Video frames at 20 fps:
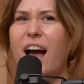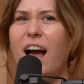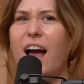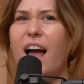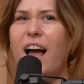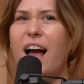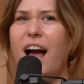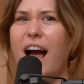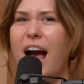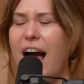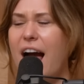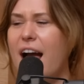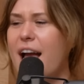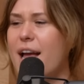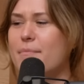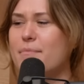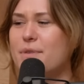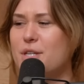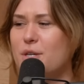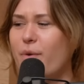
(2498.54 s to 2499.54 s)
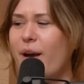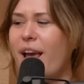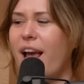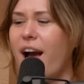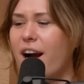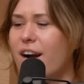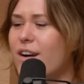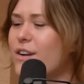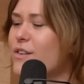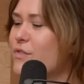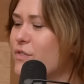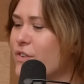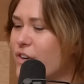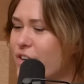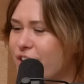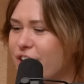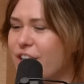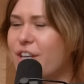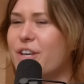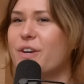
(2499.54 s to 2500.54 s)
I'm doing art for
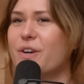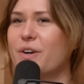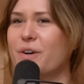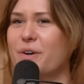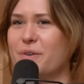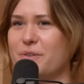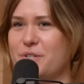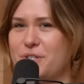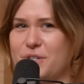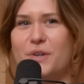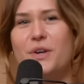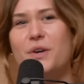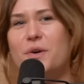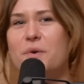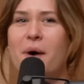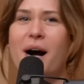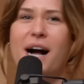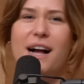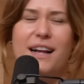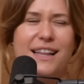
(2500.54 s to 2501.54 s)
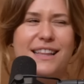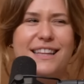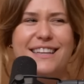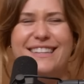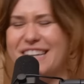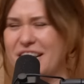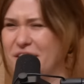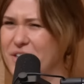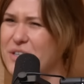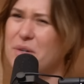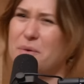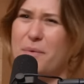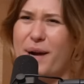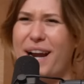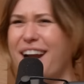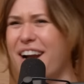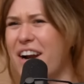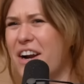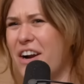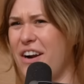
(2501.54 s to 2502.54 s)
you. Do you want clean
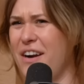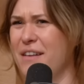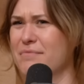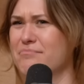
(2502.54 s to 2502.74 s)
underwear?